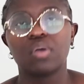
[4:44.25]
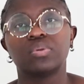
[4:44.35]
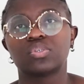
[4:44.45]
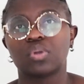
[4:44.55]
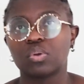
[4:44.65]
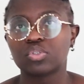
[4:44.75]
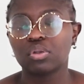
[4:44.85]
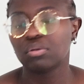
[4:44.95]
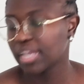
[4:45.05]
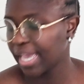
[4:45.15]
We should also
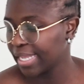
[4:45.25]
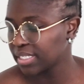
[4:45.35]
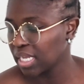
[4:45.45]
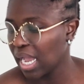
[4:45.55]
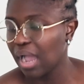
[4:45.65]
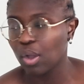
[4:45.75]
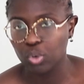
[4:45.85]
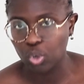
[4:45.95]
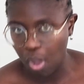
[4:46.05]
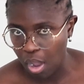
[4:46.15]
look at how
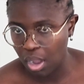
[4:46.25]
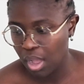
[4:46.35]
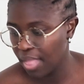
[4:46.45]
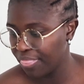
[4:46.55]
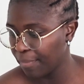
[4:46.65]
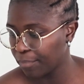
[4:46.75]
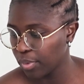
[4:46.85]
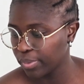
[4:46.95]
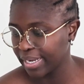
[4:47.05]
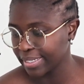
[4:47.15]
long the
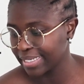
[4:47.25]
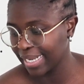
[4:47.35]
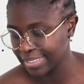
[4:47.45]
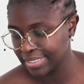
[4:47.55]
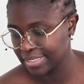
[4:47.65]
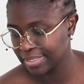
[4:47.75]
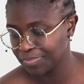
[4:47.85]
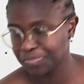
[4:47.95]
product lasts.